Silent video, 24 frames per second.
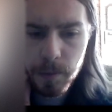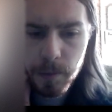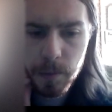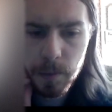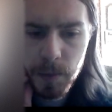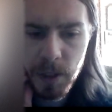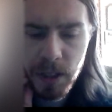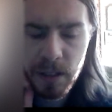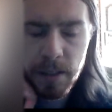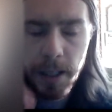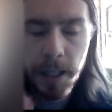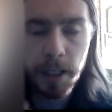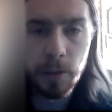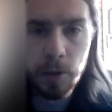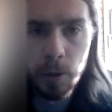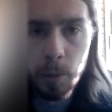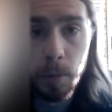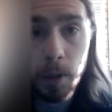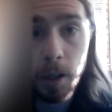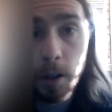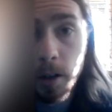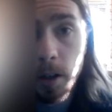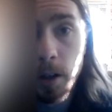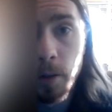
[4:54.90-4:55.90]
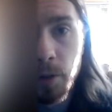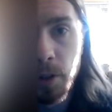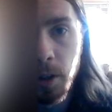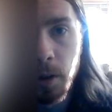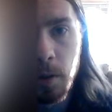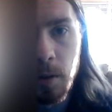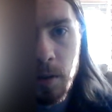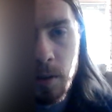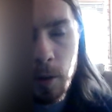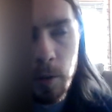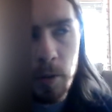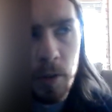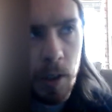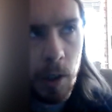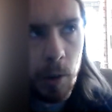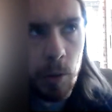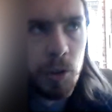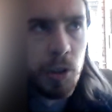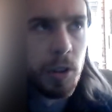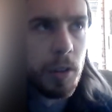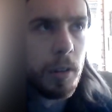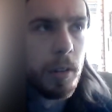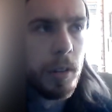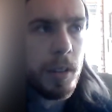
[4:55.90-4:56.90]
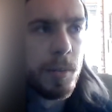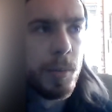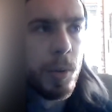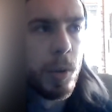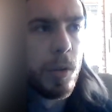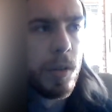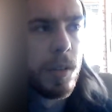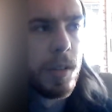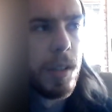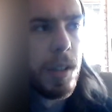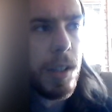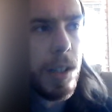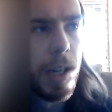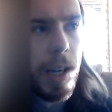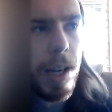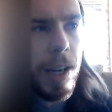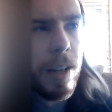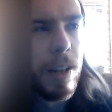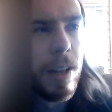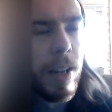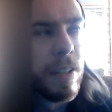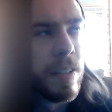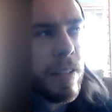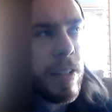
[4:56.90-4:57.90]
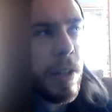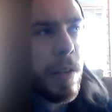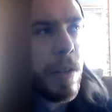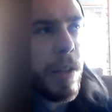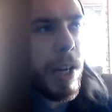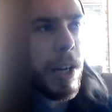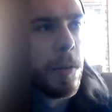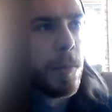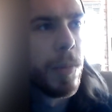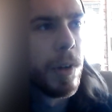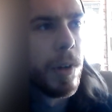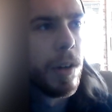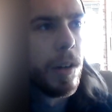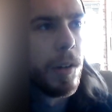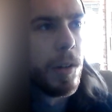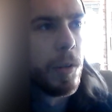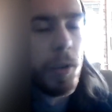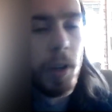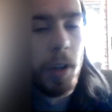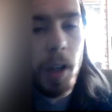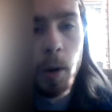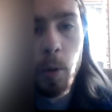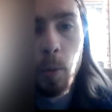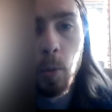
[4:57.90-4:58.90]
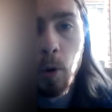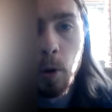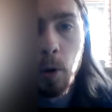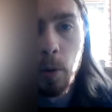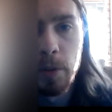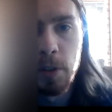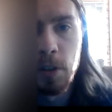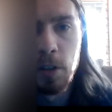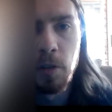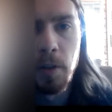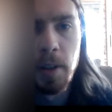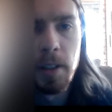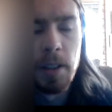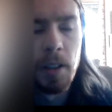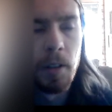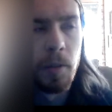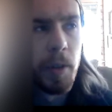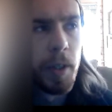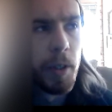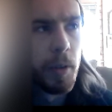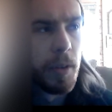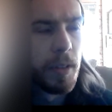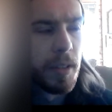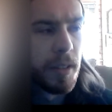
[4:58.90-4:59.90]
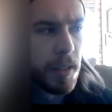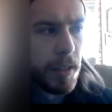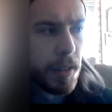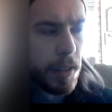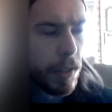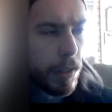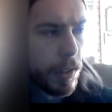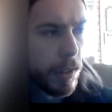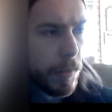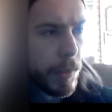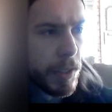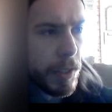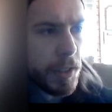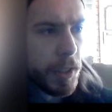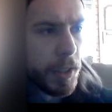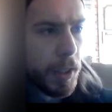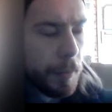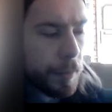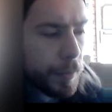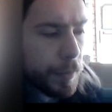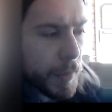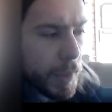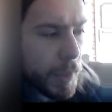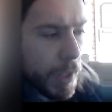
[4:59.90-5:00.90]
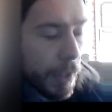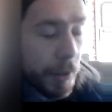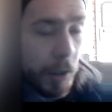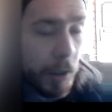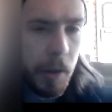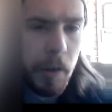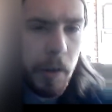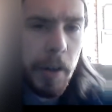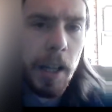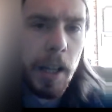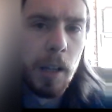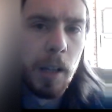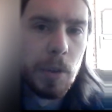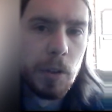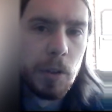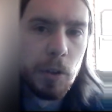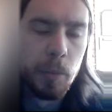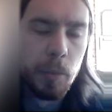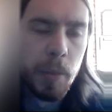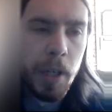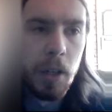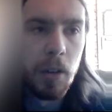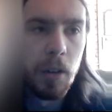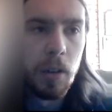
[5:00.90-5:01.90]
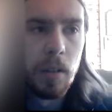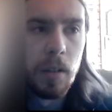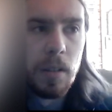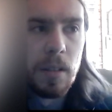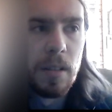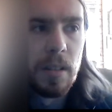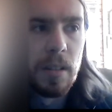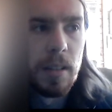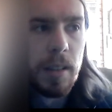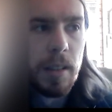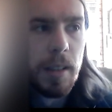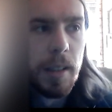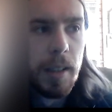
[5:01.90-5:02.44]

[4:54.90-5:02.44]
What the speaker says: distinct from every other sort of culture, I suppose. I say that, but what I was just thinking there is that another element to peril is